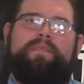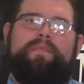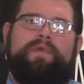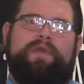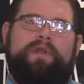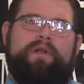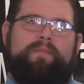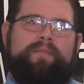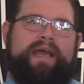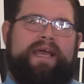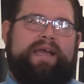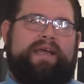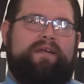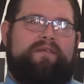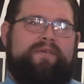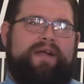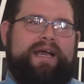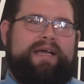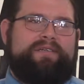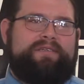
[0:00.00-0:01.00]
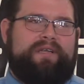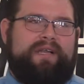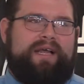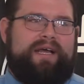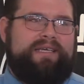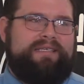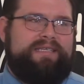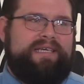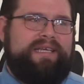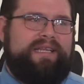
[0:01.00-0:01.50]
You know, man can
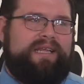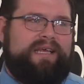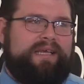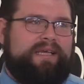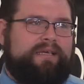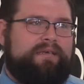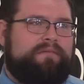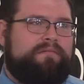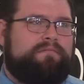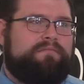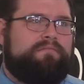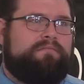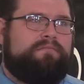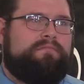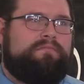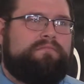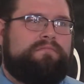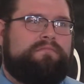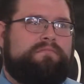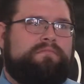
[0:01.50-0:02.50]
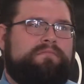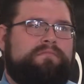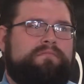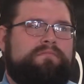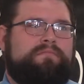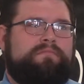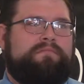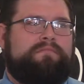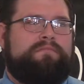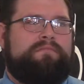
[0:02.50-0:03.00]
rationalize anything. Right.
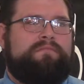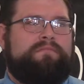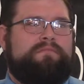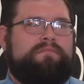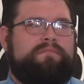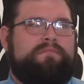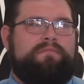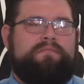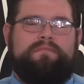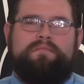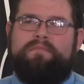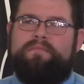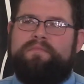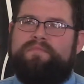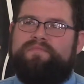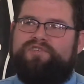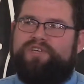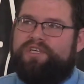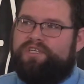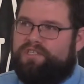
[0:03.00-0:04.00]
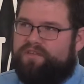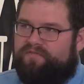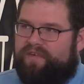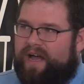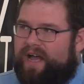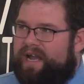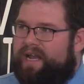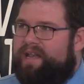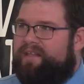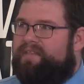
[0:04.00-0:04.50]

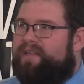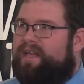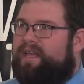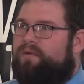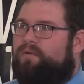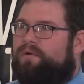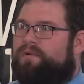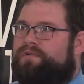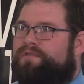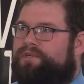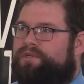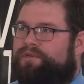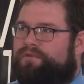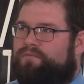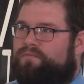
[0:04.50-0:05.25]
Justify anything he wants to.